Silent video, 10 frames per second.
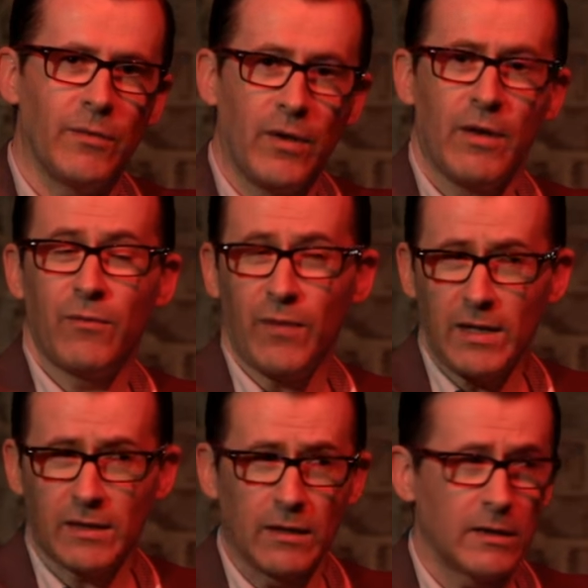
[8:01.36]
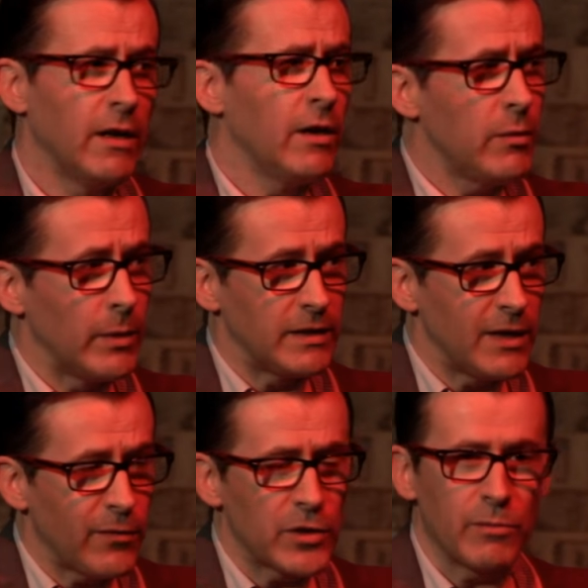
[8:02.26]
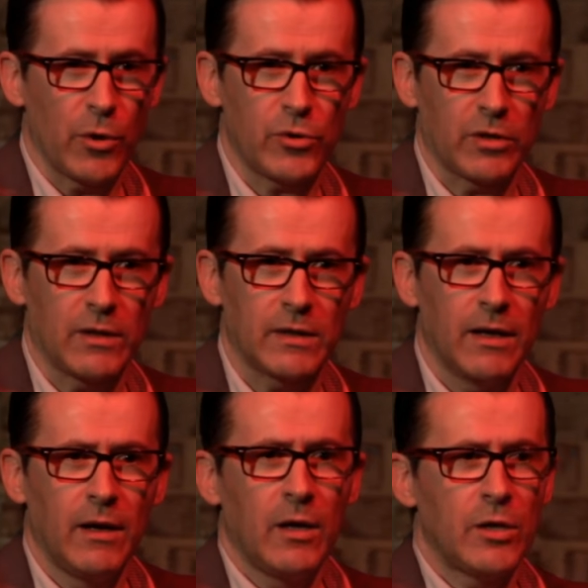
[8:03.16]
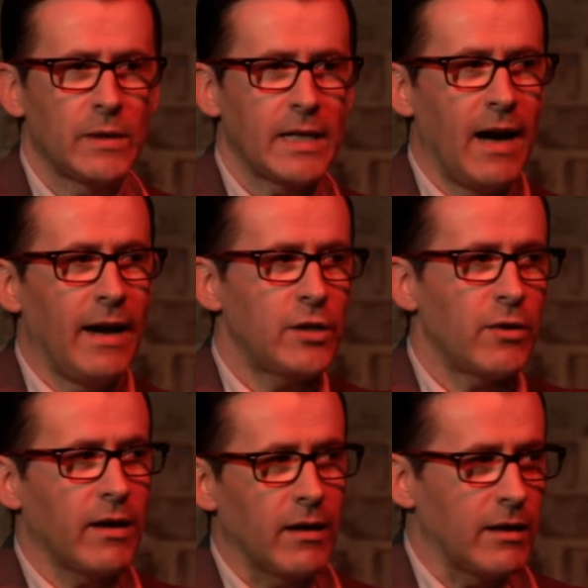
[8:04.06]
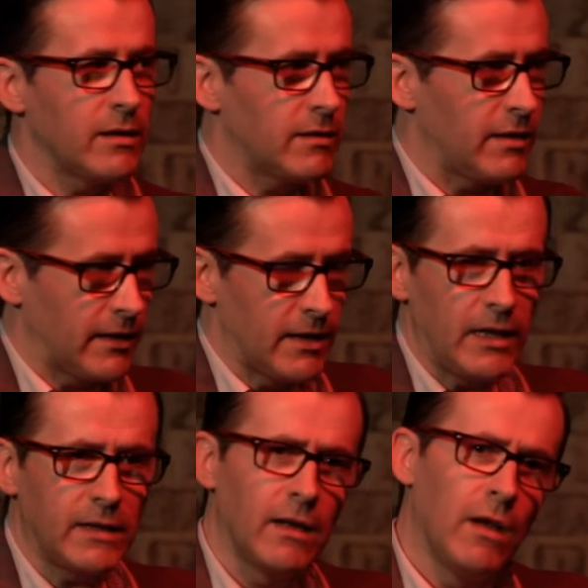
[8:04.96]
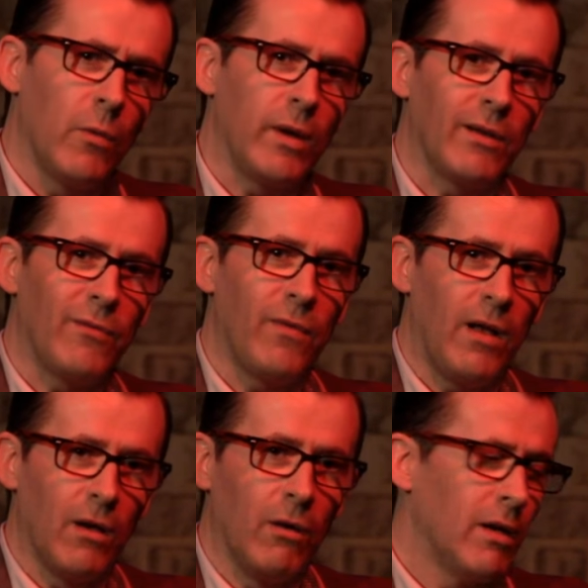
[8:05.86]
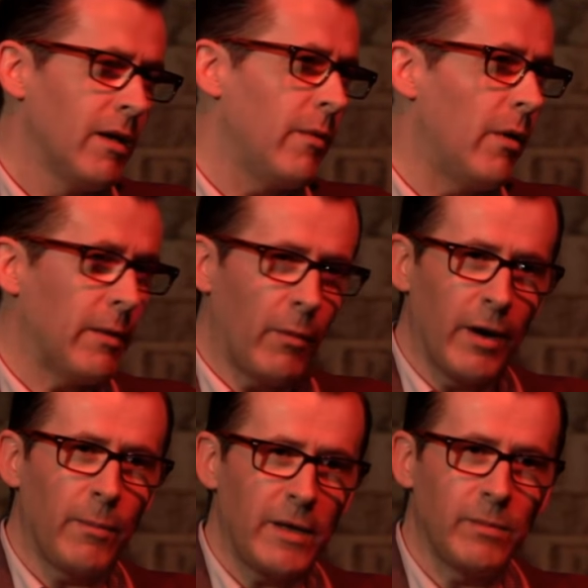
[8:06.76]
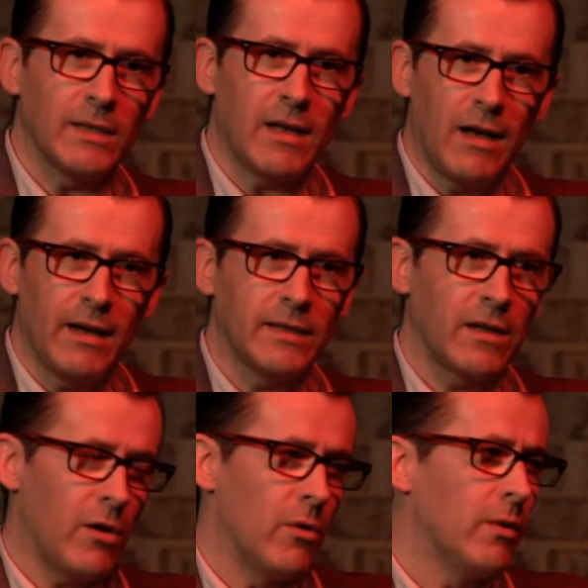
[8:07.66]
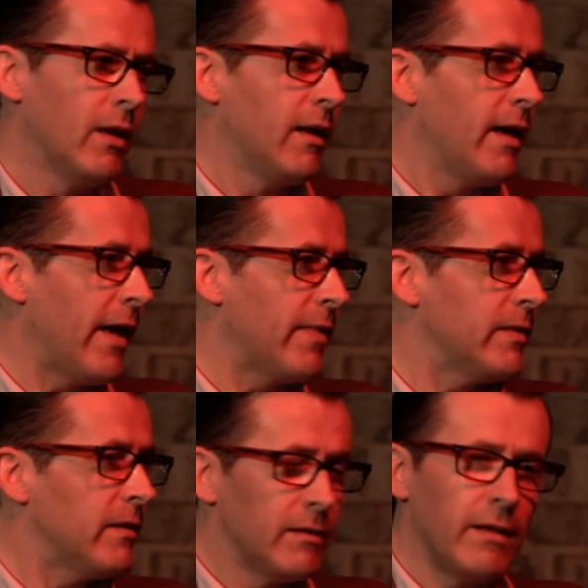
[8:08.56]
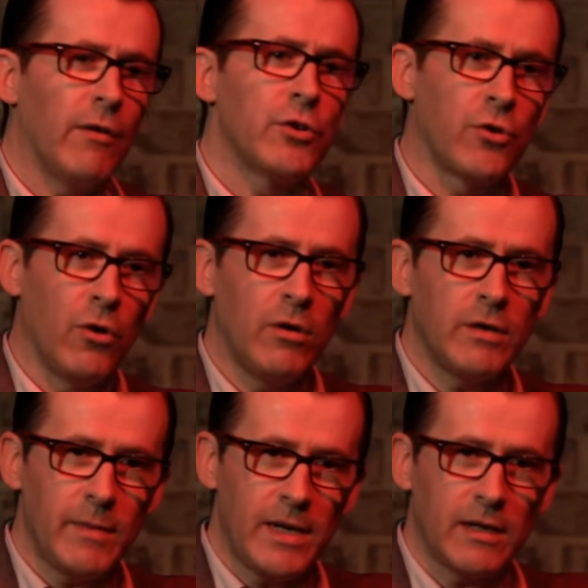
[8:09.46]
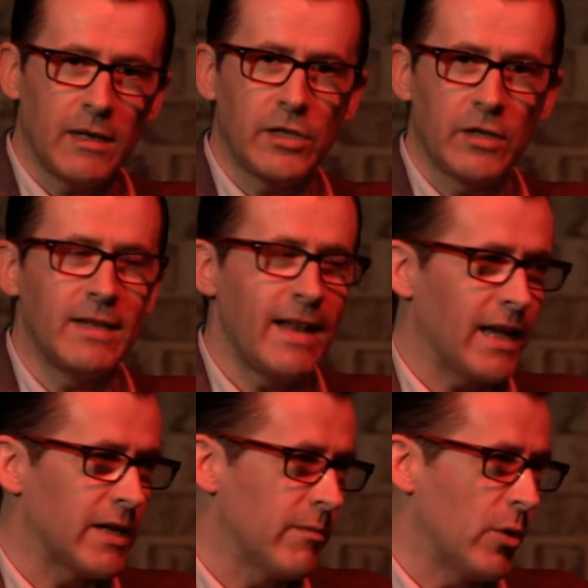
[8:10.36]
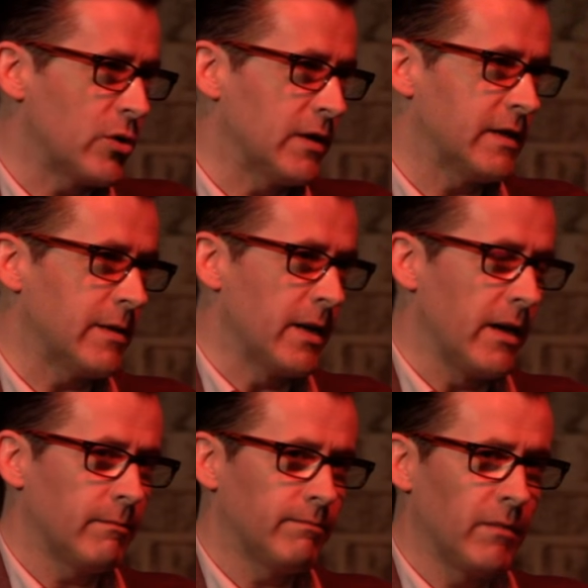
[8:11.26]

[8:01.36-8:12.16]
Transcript: of faces with different emotions. Using eye tracking techniques, we can follow where people's eyes go, and they're drawn immediately to the negative emotional stimuli.